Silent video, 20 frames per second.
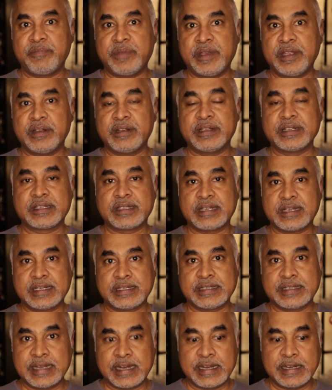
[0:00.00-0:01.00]
been
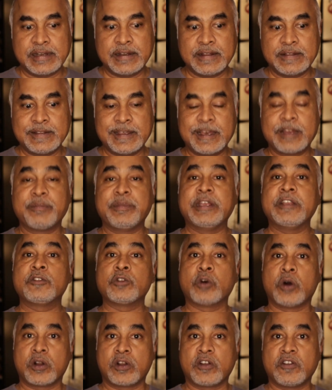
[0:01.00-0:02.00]
discussed and they are being
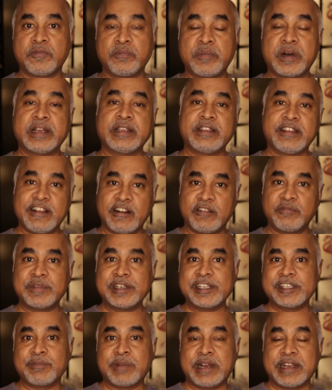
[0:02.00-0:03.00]
thought of by the
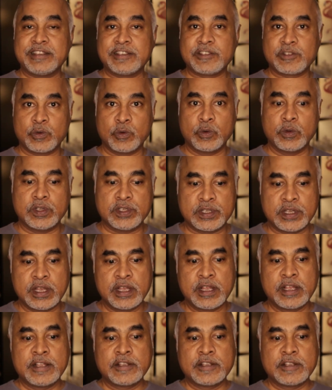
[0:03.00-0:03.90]
governments, by the schools.